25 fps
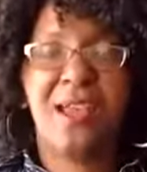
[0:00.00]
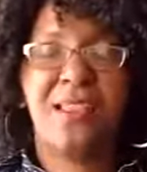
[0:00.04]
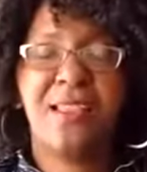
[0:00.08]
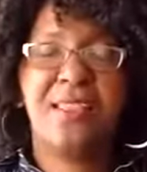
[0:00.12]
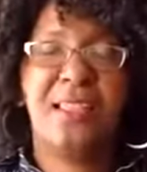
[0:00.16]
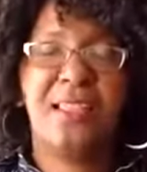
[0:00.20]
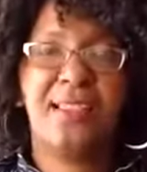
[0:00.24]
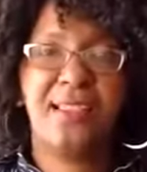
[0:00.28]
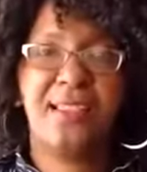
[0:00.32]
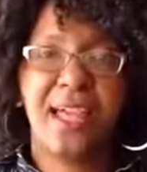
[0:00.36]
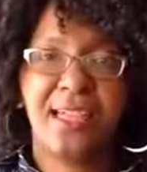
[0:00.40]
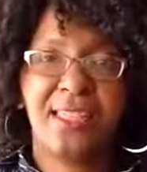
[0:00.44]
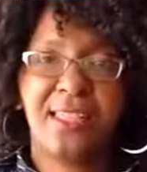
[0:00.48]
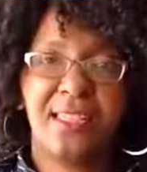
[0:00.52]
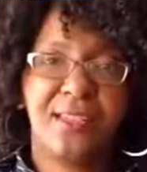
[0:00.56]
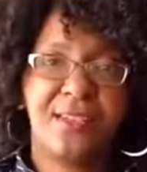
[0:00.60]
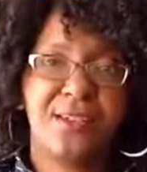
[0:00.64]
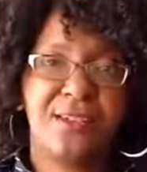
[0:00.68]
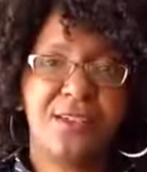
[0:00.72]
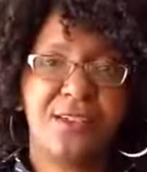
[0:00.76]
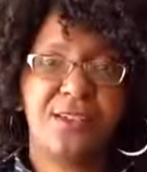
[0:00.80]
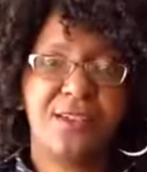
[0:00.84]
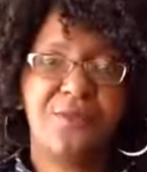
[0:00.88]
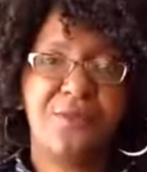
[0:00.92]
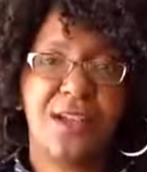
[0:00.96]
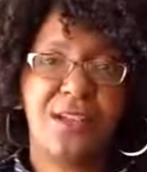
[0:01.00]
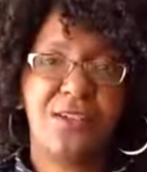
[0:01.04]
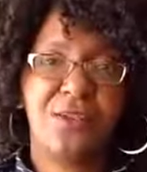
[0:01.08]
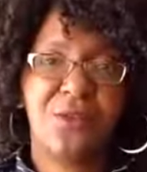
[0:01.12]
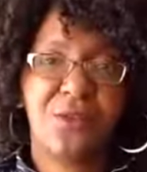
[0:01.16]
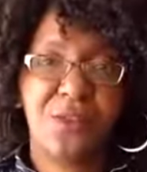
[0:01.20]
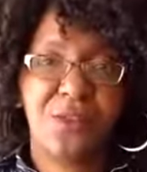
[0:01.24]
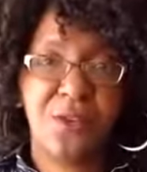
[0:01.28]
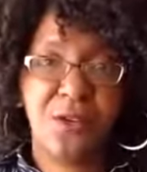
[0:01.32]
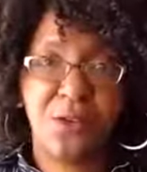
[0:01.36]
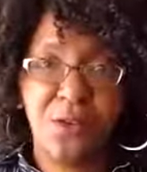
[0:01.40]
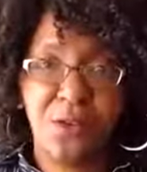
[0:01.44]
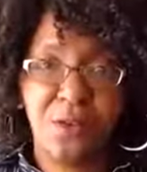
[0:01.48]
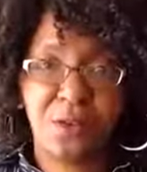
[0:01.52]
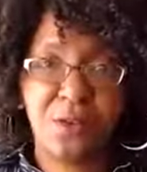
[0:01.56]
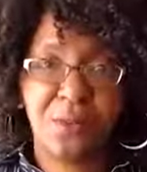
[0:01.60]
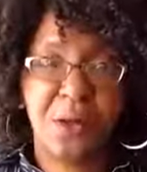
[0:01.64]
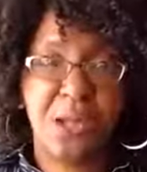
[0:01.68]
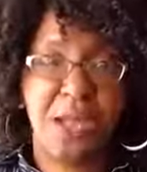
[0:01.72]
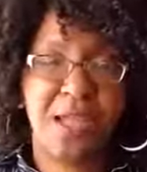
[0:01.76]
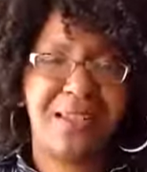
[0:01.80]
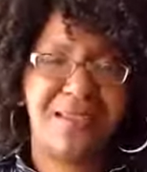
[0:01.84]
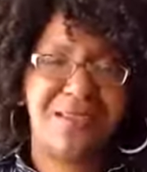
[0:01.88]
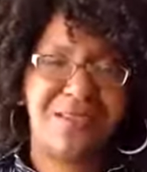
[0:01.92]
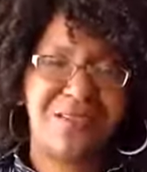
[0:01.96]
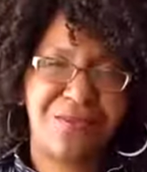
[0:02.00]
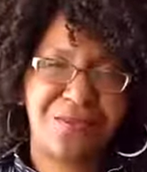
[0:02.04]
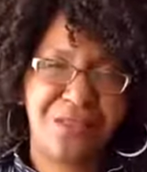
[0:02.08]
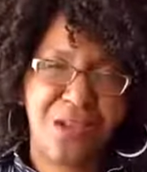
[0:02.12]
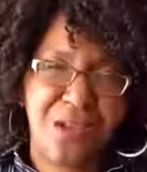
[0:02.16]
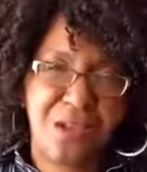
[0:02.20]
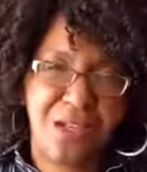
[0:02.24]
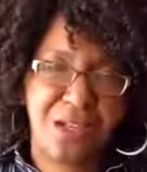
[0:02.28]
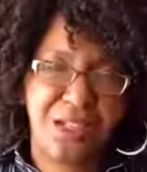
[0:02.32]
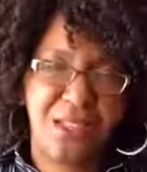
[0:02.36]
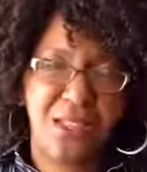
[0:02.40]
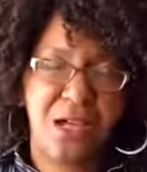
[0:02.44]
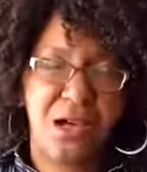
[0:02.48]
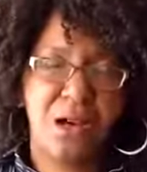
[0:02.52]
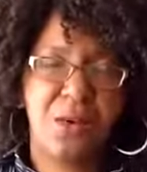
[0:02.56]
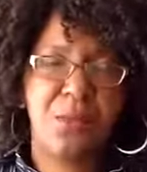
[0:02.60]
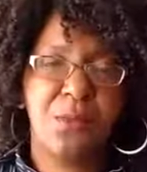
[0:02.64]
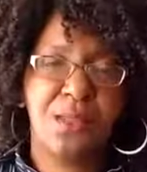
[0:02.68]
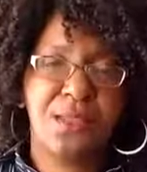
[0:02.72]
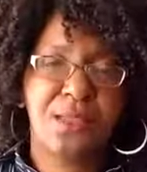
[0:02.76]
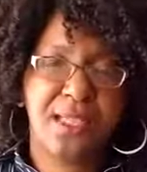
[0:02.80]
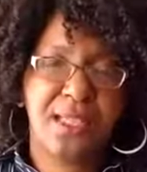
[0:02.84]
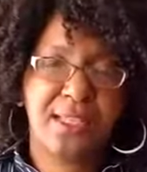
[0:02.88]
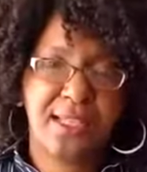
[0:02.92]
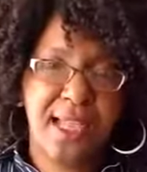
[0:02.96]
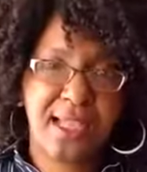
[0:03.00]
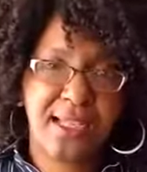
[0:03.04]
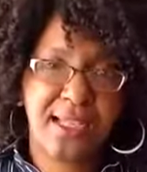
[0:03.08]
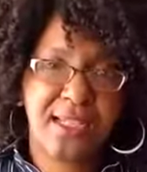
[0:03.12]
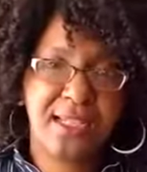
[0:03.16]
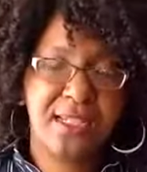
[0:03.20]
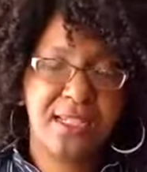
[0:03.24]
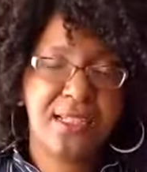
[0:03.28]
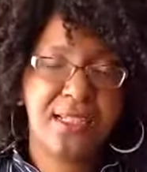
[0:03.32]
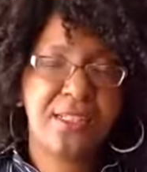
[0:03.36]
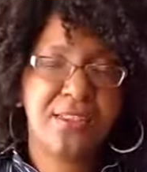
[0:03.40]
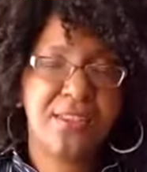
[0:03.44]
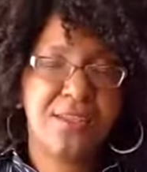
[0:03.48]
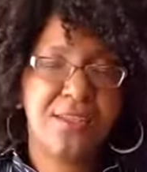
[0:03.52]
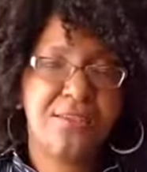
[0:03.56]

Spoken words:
the likelihood they're going to find you on the old brand is very low, but the likelihood that they'll